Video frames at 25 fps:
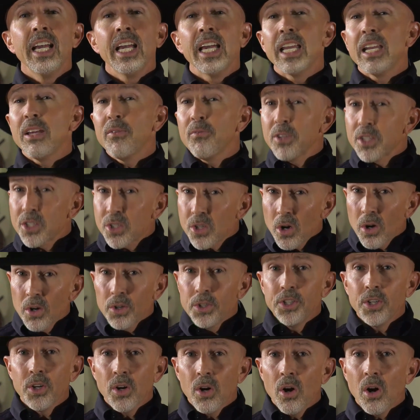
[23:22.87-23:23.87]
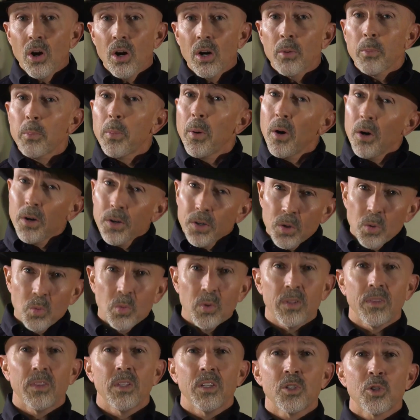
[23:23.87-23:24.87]
And if it's on your heart, partner
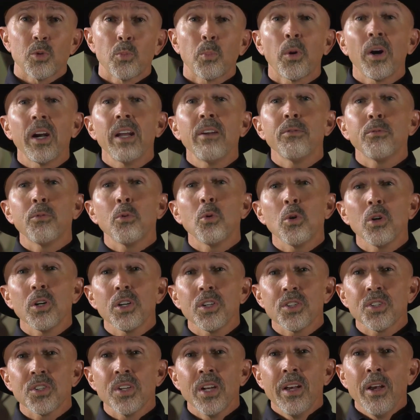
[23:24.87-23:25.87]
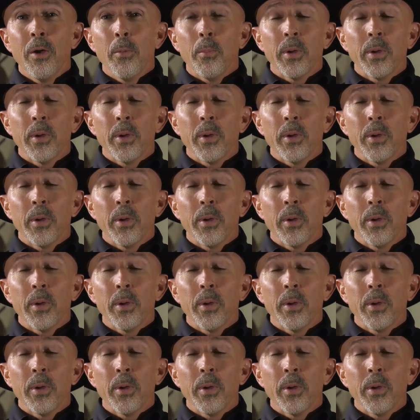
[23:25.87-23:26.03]
with us. Pray for us.